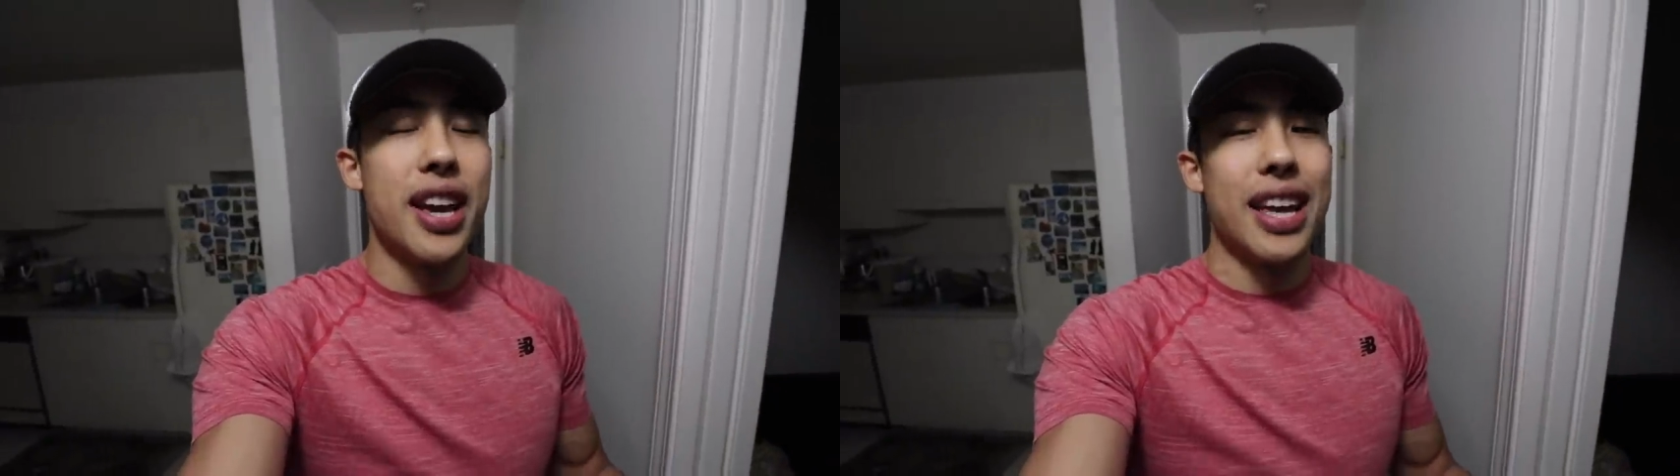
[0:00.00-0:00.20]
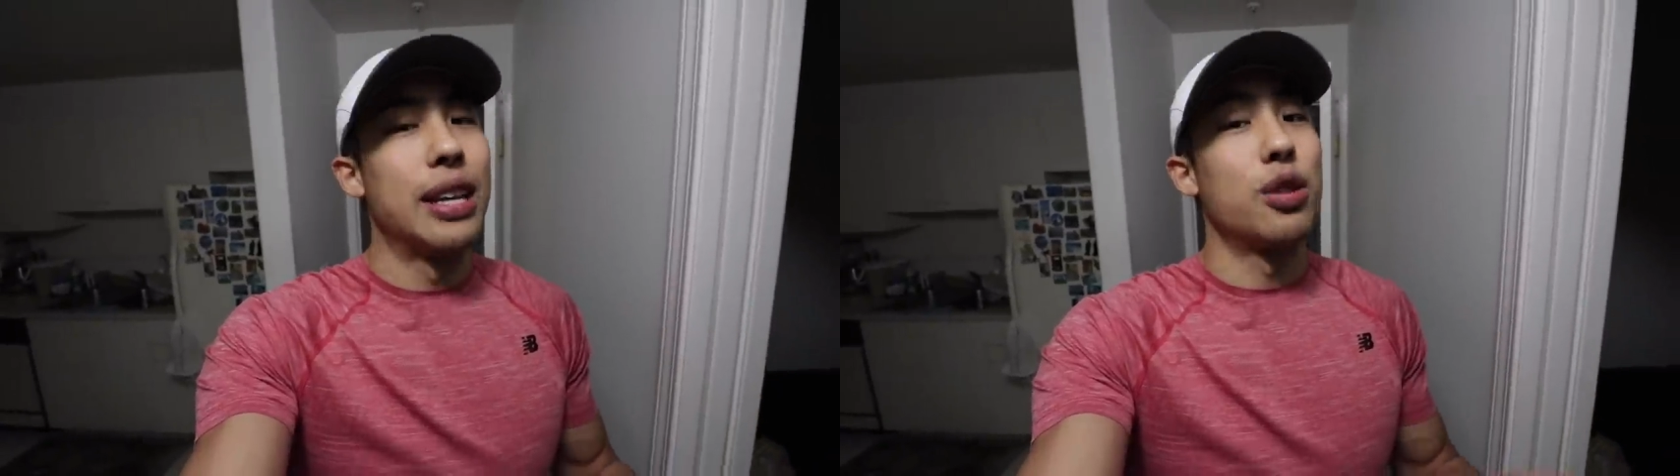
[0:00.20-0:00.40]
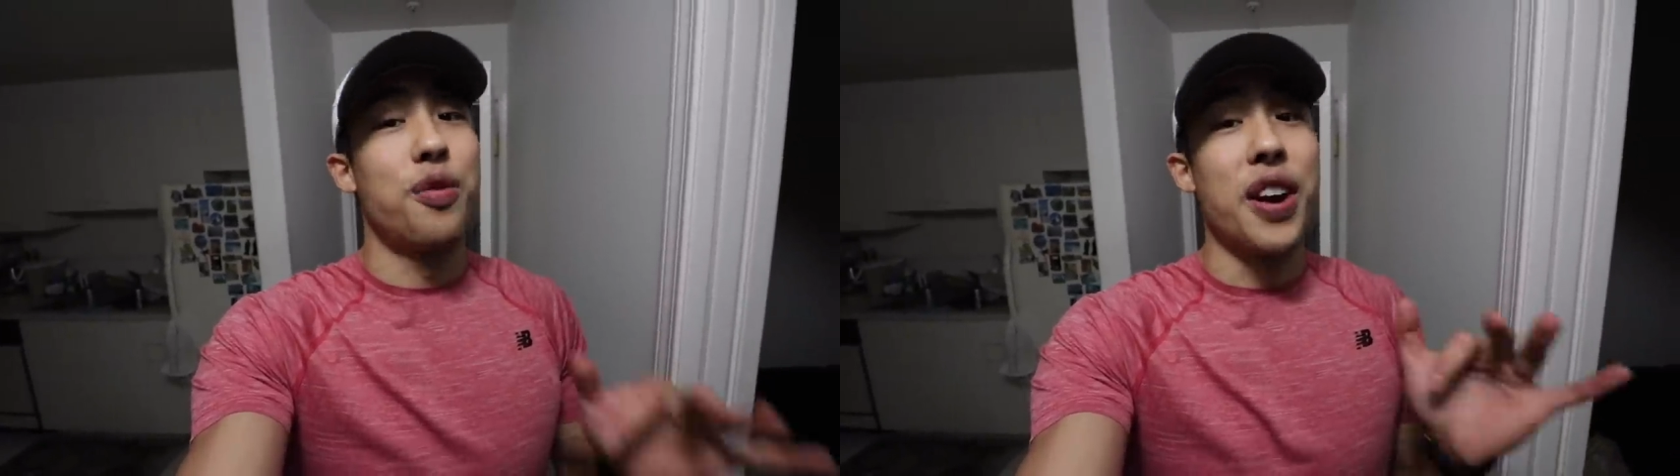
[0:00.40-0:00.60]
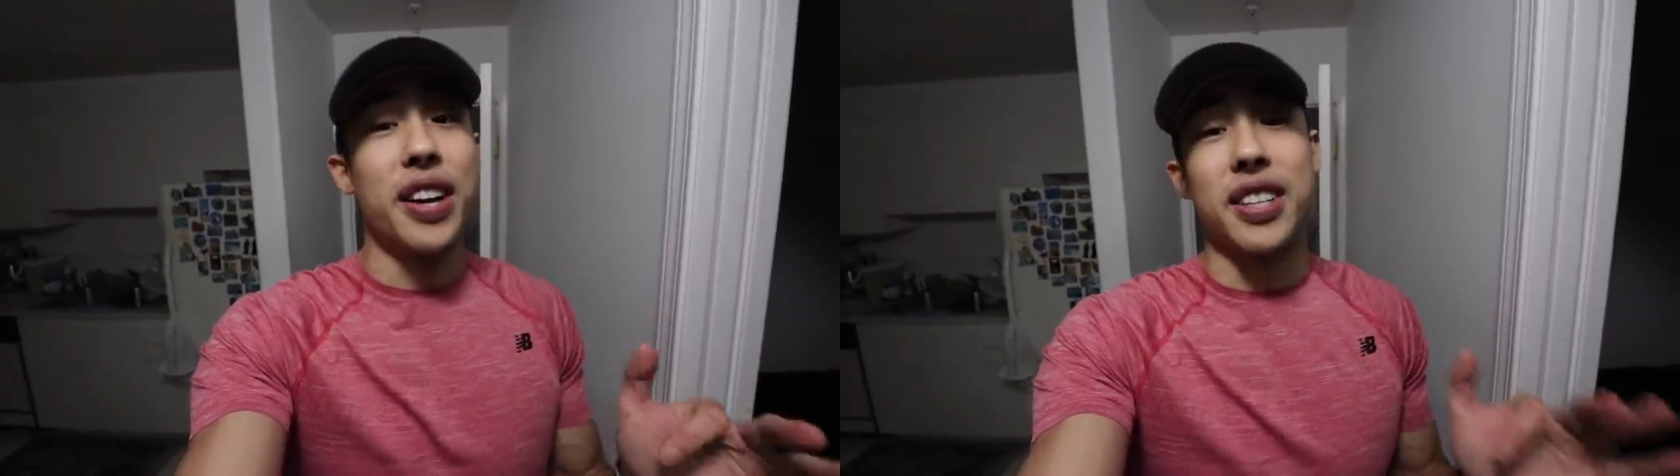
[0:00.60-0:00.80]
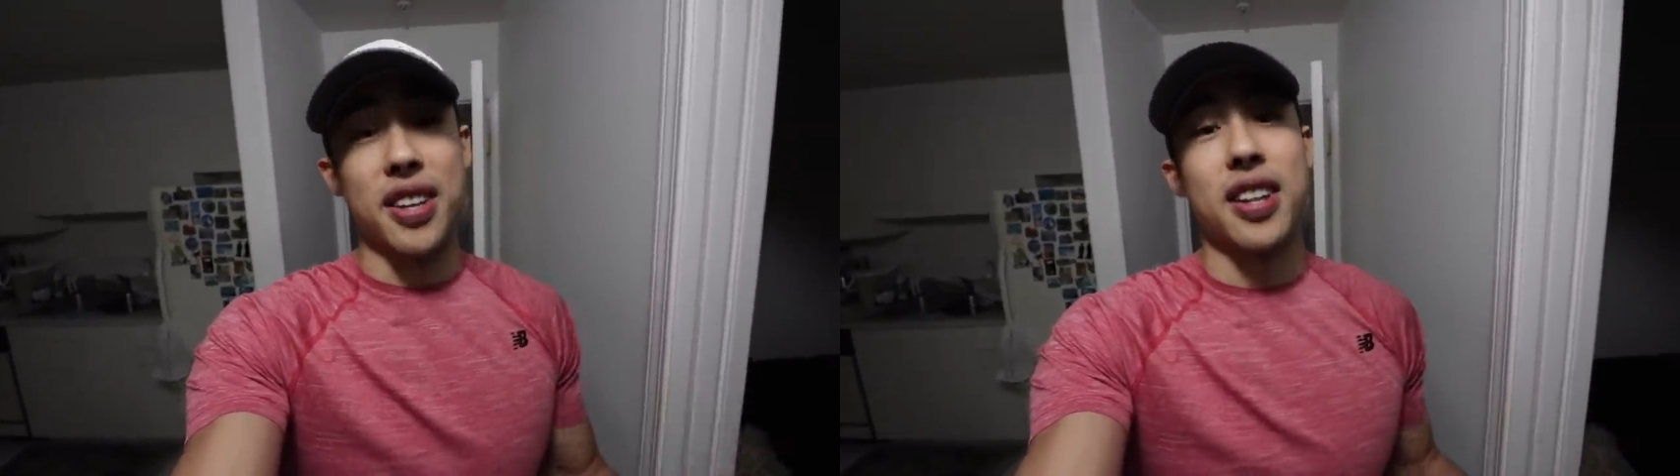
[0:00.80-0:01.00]
and that was
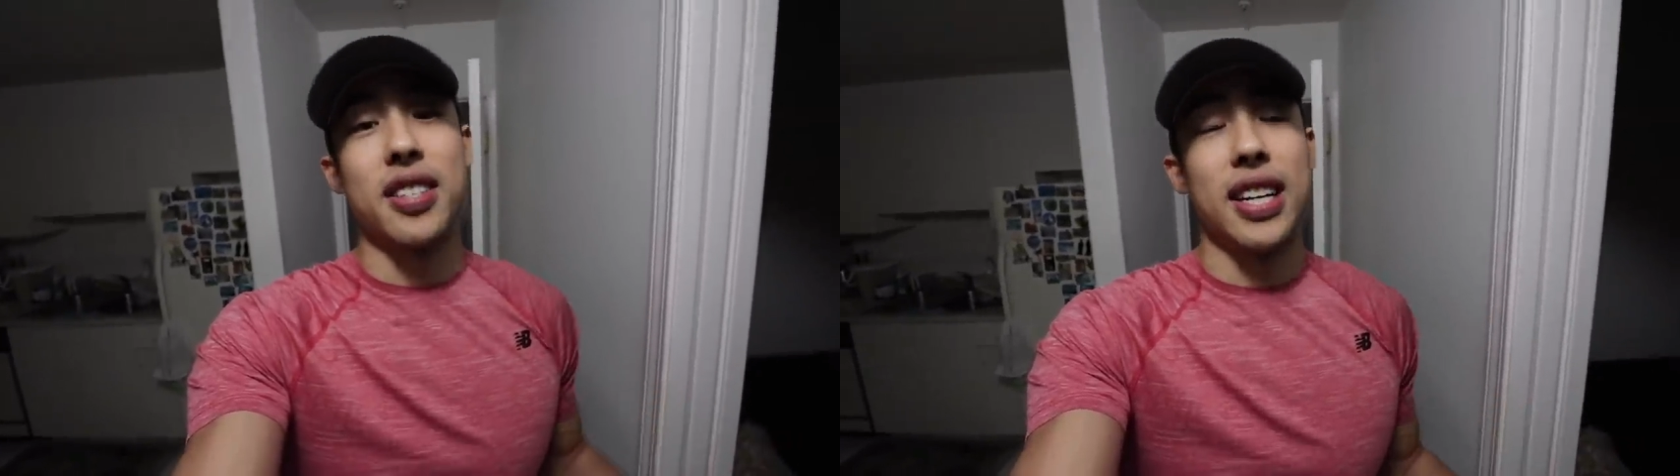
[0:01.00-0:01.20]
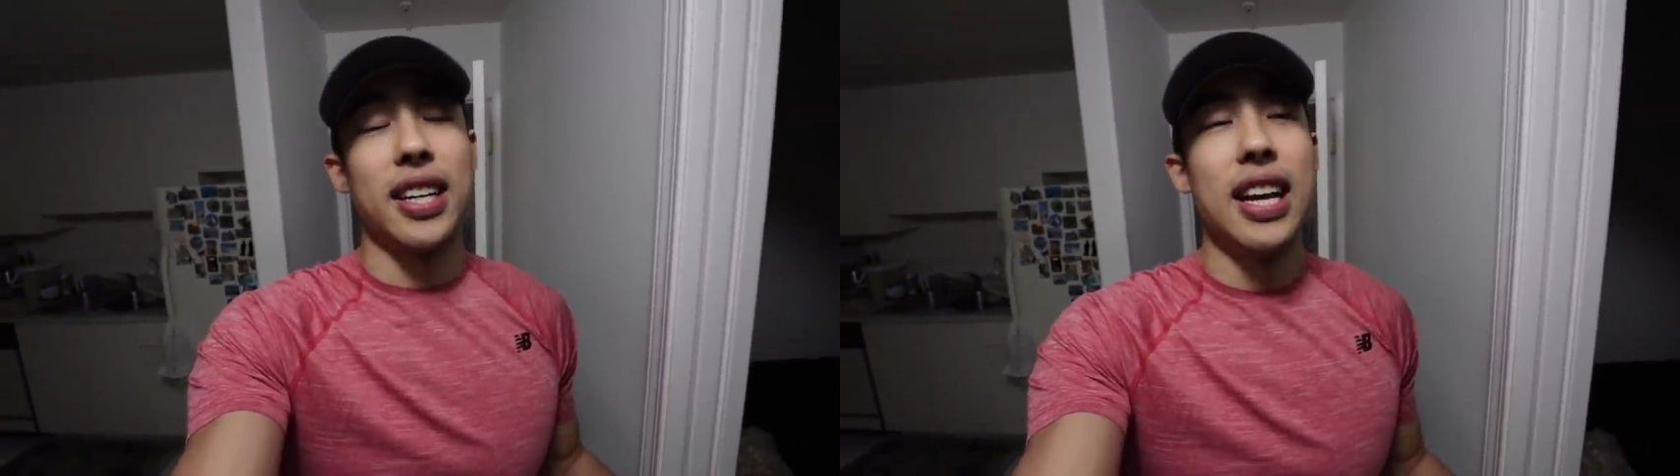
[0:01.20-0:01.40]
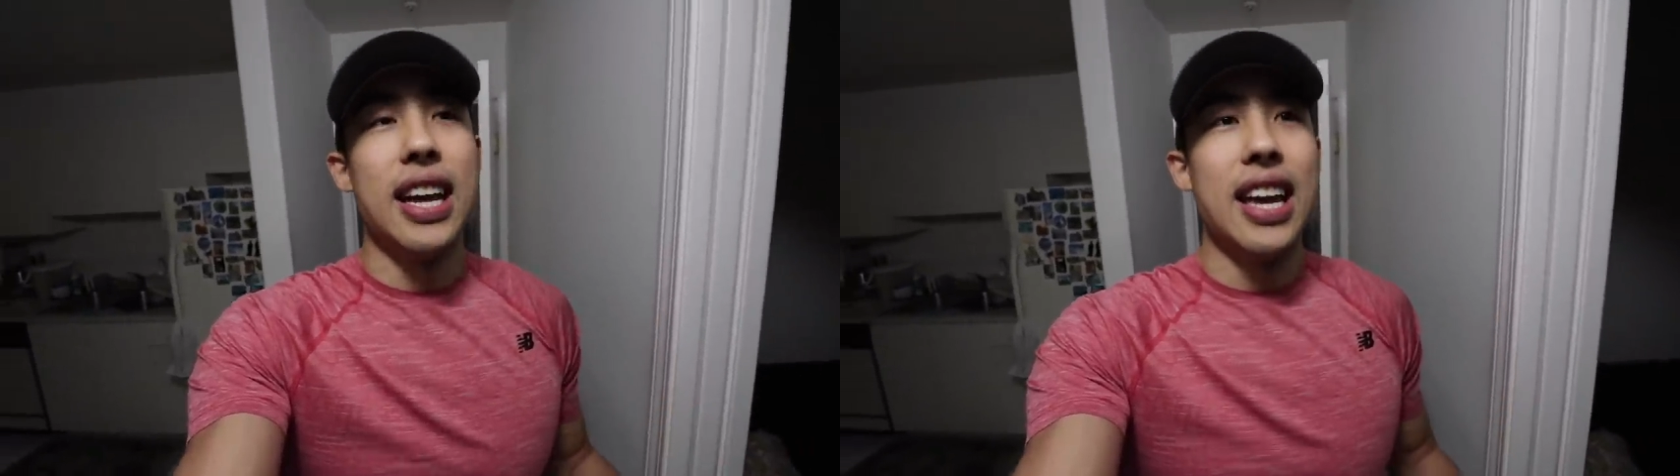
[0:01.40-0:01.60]
very exhausting.